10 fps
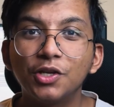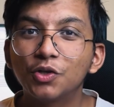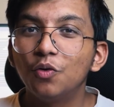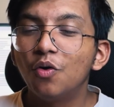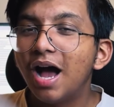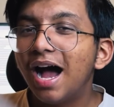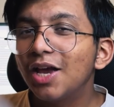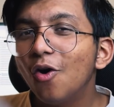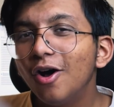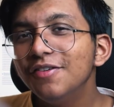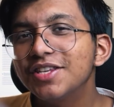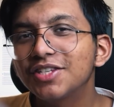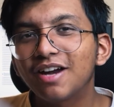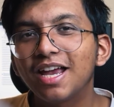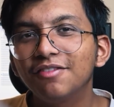So I always
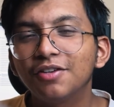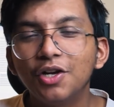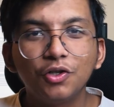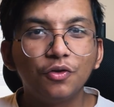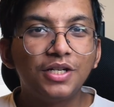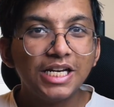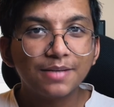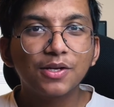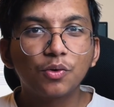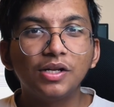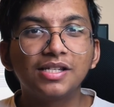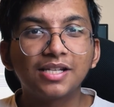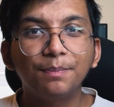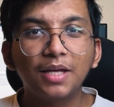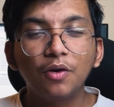strive to teach my students
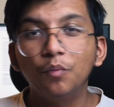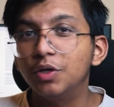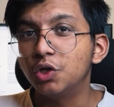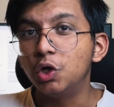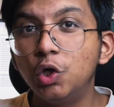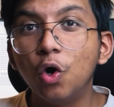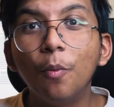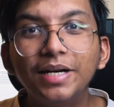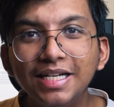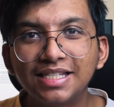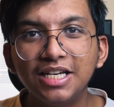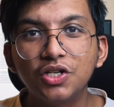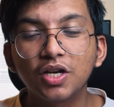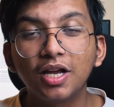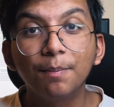something which nobody's
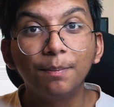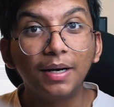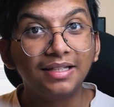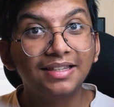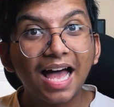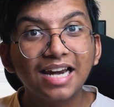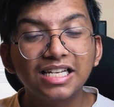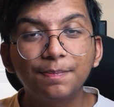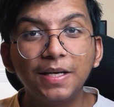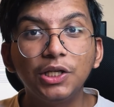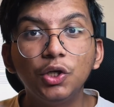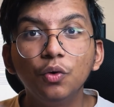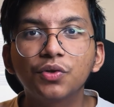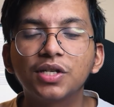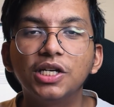teaching, but that is being
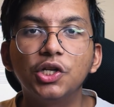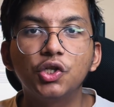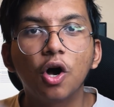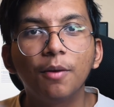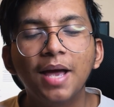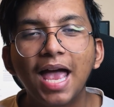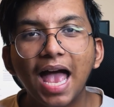used in a job,